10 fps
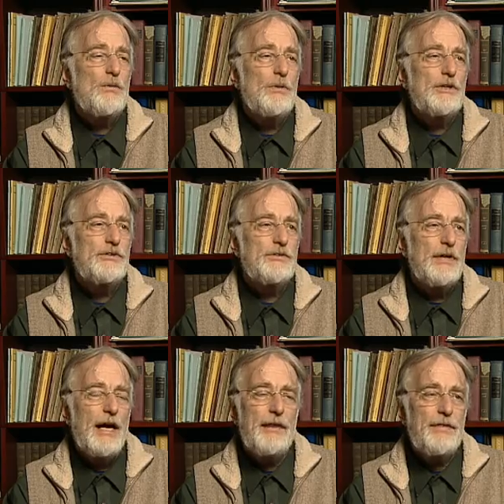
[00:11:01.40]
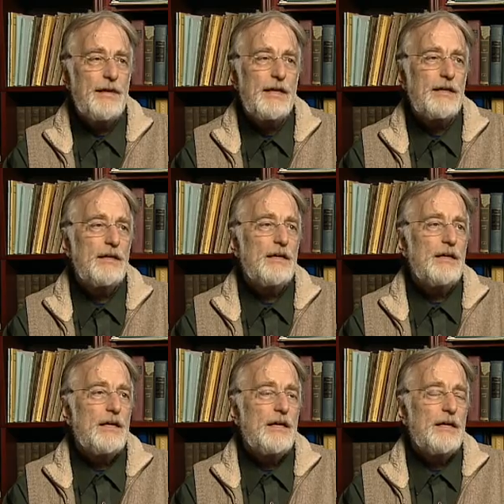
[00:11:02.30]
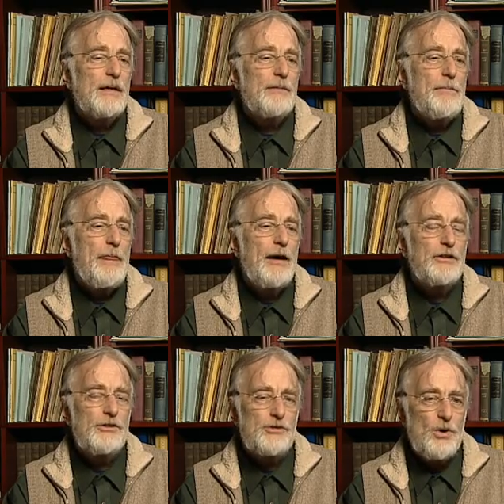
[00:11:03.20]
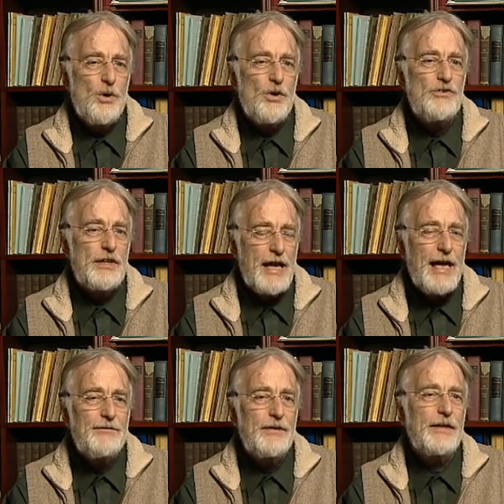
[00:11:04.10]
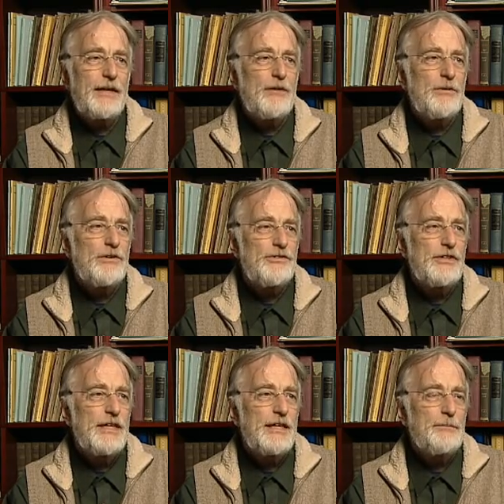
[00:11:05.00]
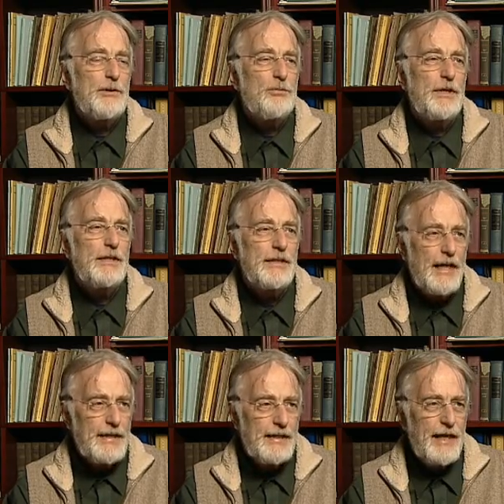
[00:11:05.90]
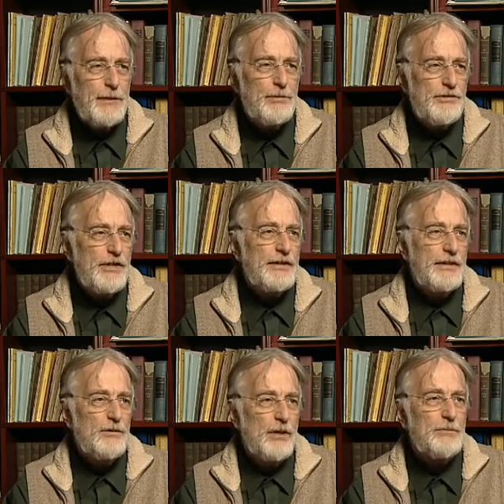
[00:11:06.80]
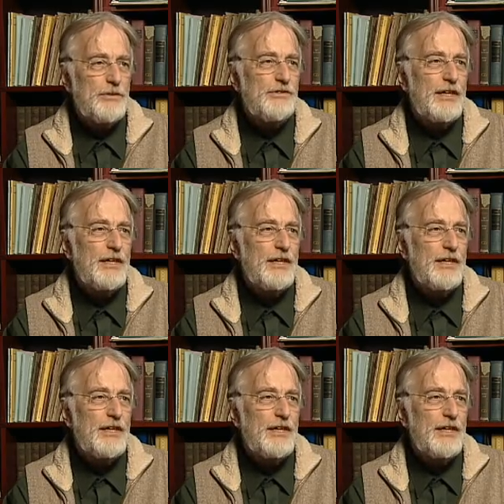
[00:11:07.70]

which I think um, underscores the conflict that we're seeing between the 99% and the 1%.